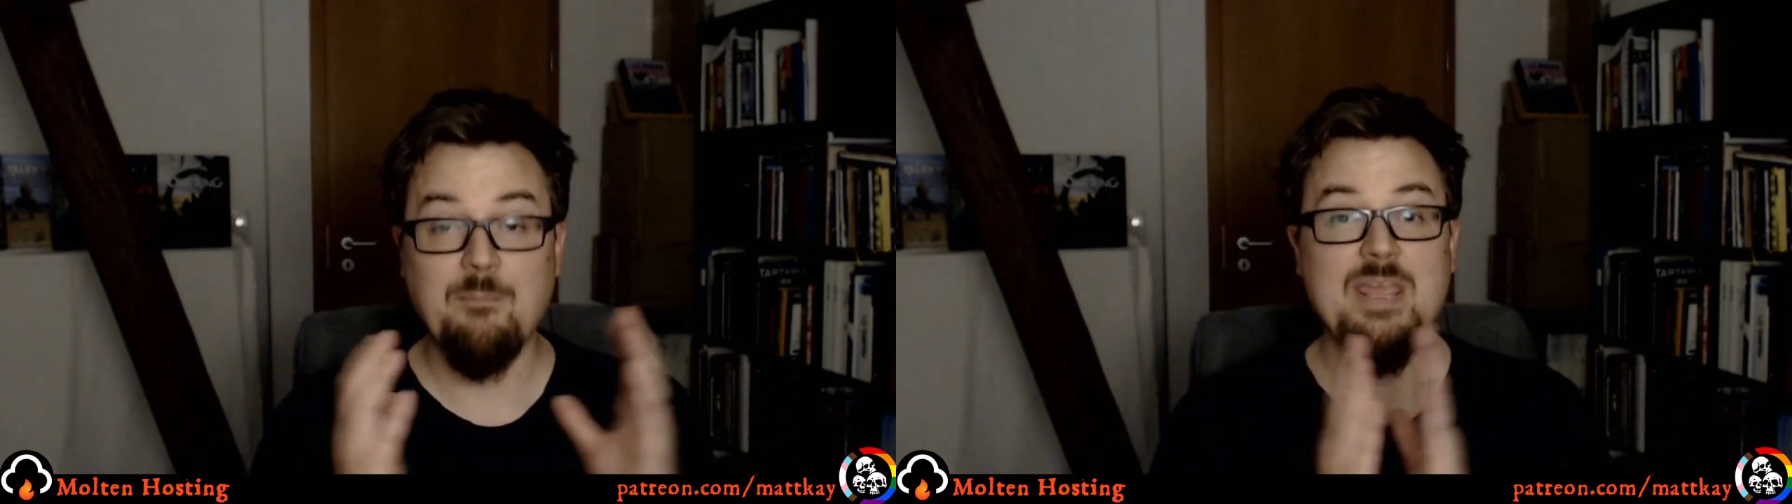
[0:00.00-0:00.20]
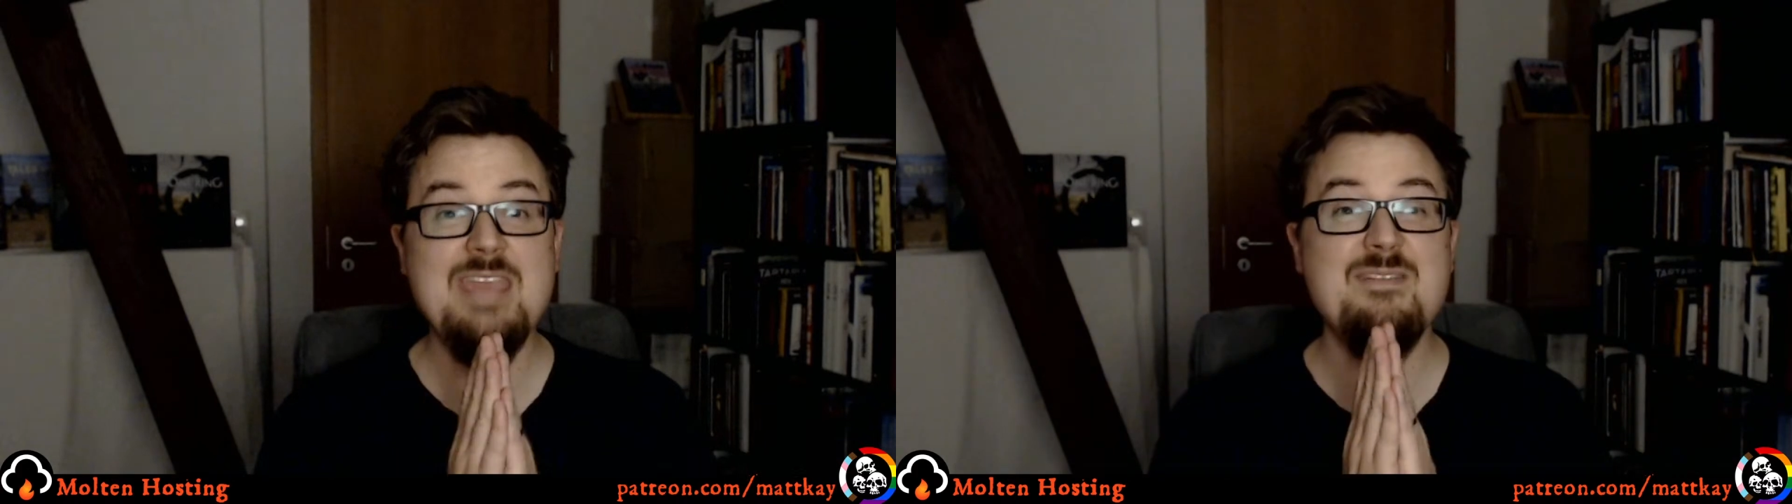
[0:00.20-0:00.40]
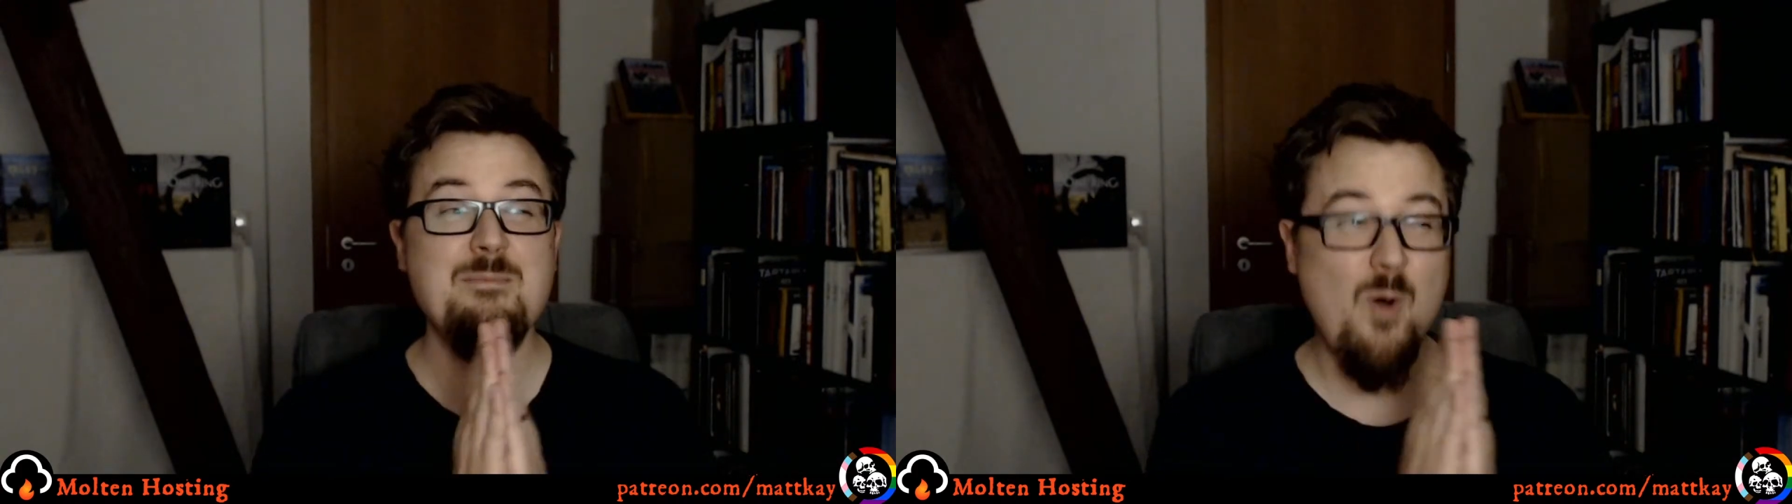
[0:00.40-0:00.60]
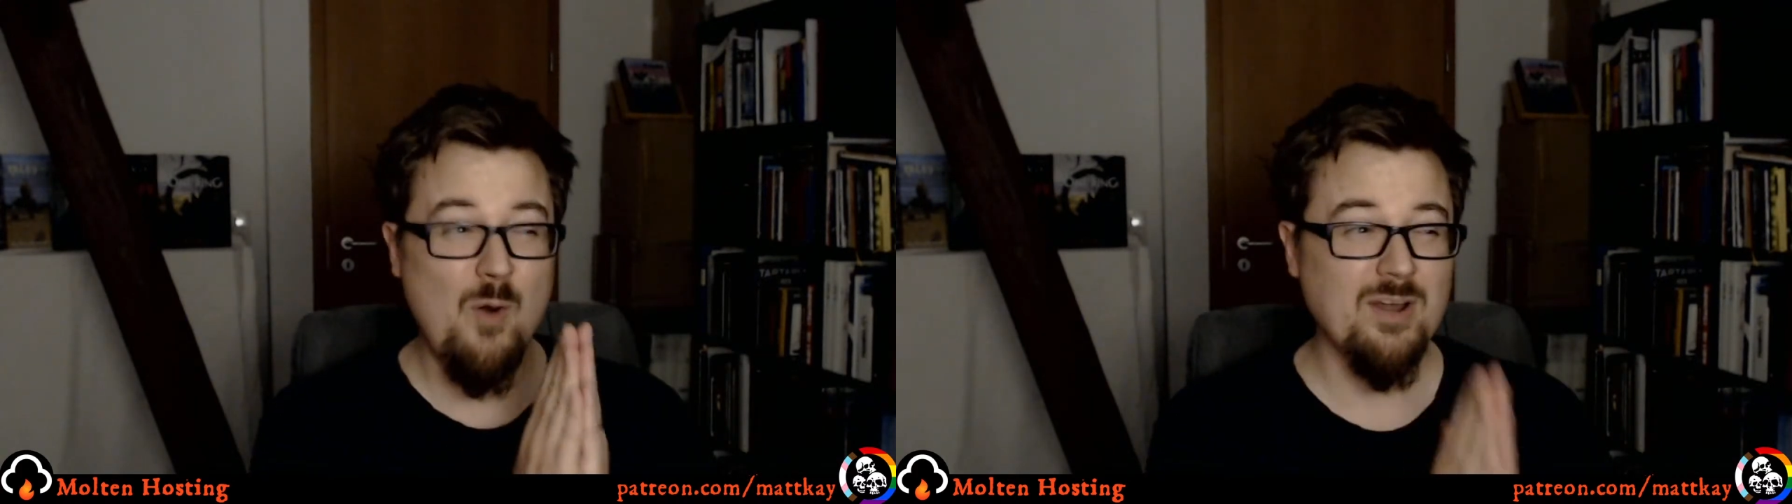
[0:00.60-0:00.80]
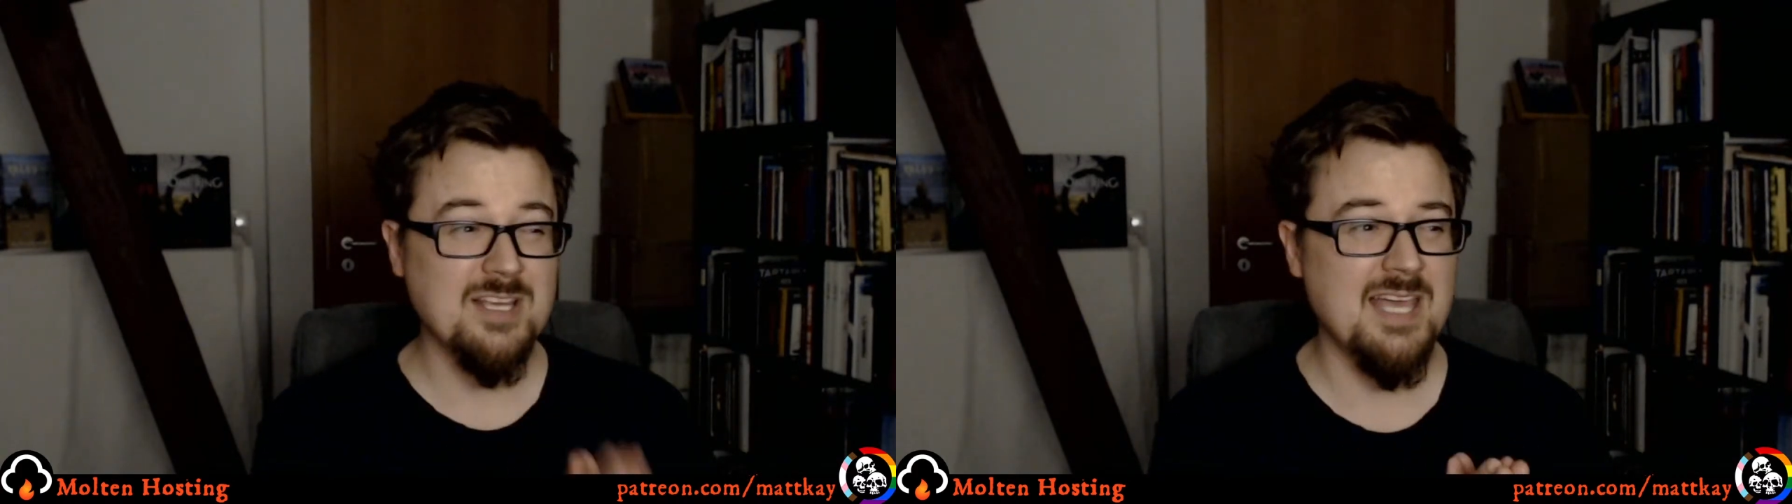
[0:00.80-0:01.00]
even more
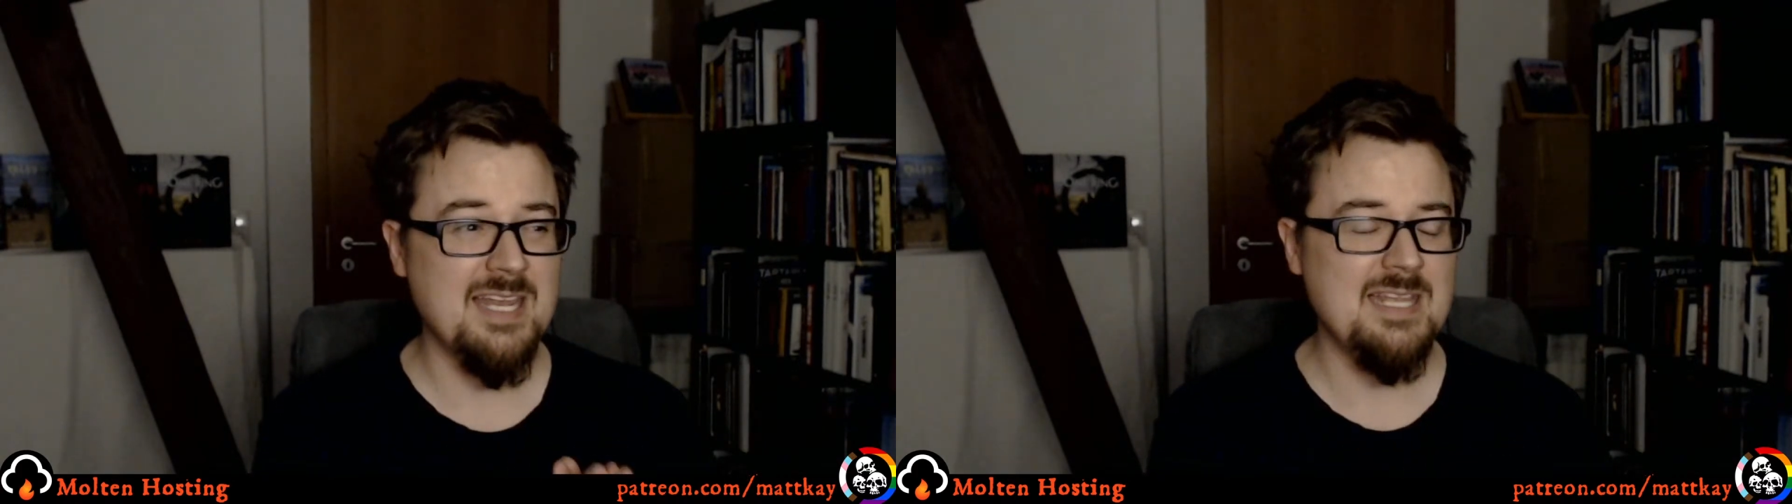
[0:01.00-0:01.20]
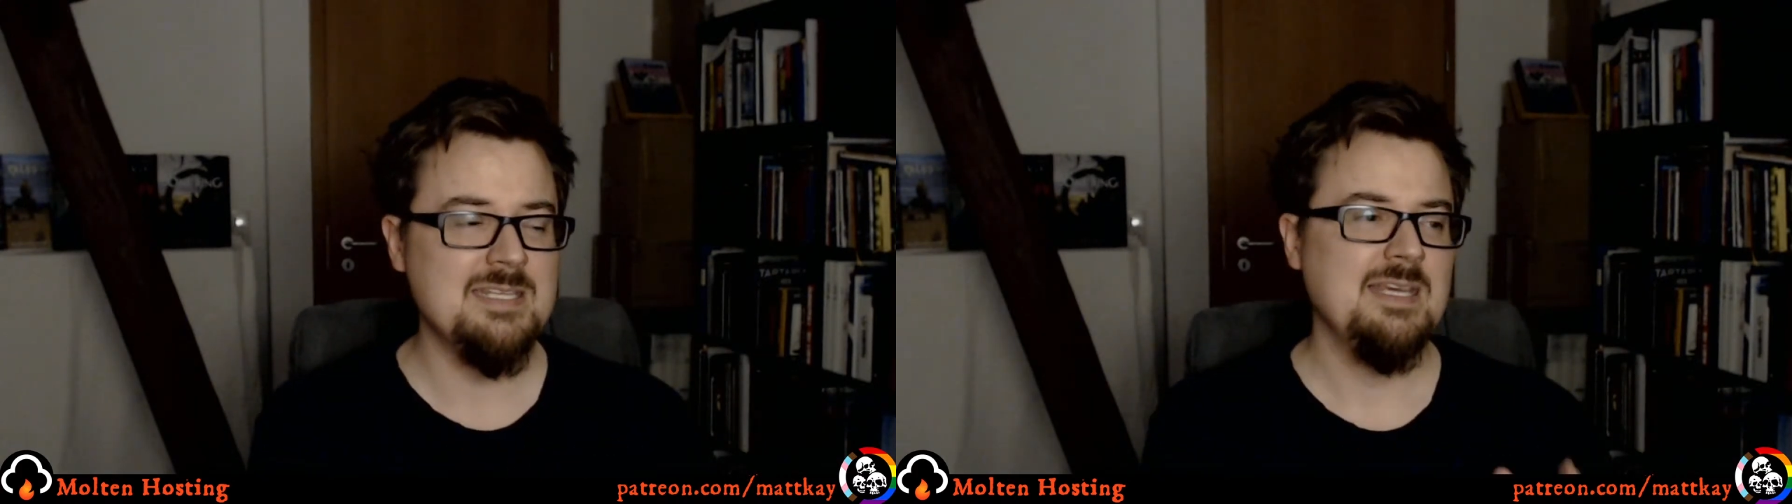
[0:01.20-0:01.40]
excited